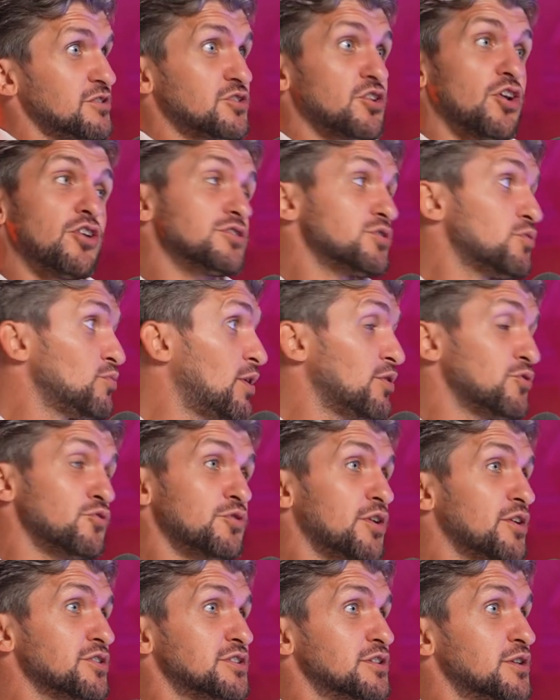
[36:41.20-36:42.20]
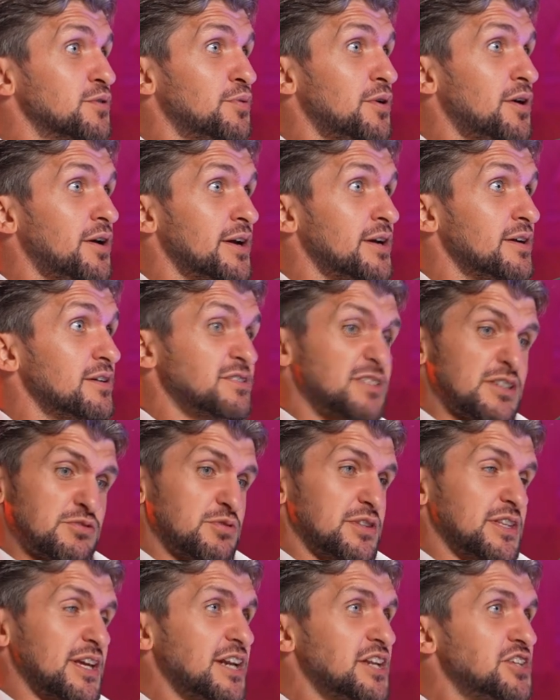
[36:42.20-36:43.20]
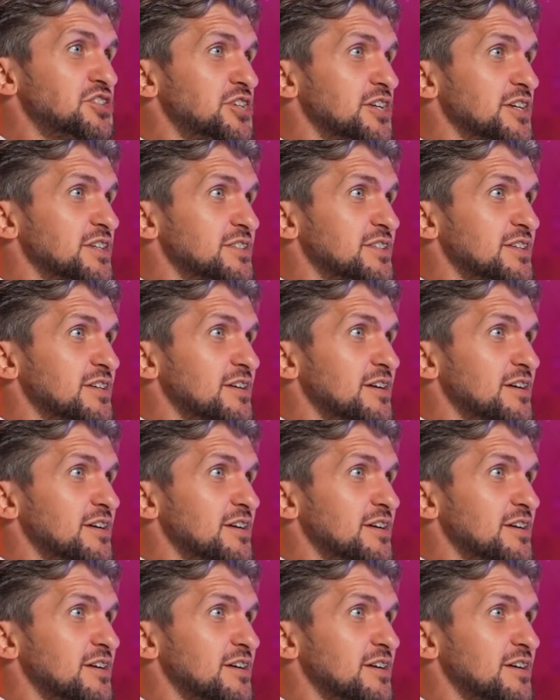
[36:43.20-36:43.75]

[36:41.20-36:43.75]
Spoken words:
The startup world all go to Dubai because that's where the energy is.